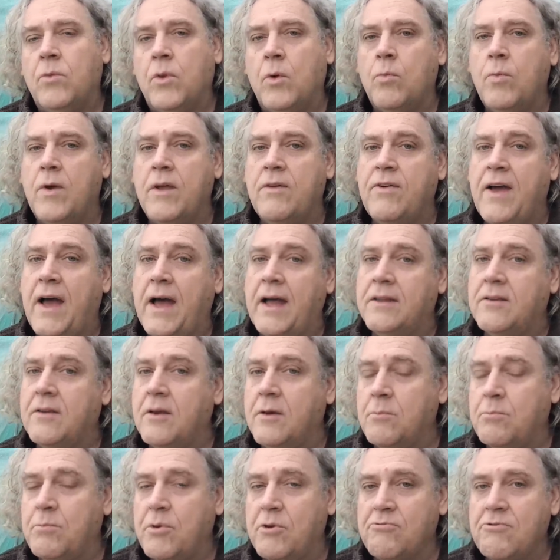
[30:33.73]
We've had
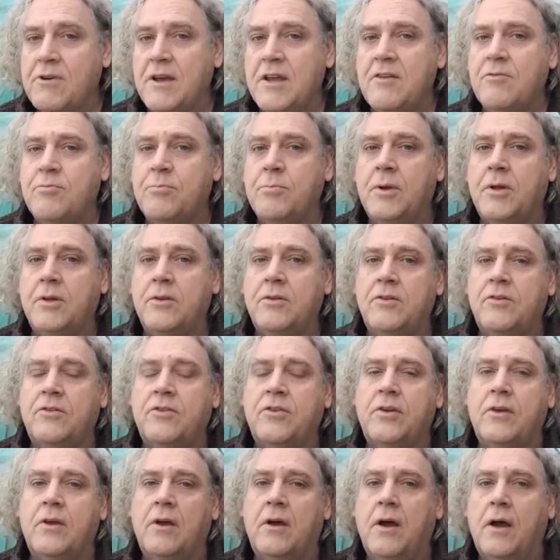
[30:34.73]
a
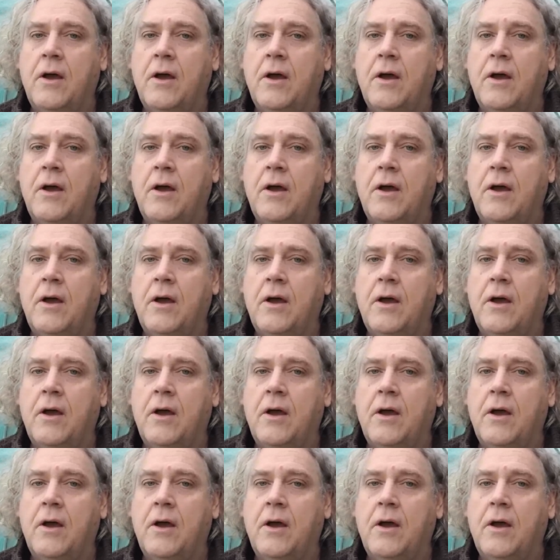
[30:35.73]
bereavement.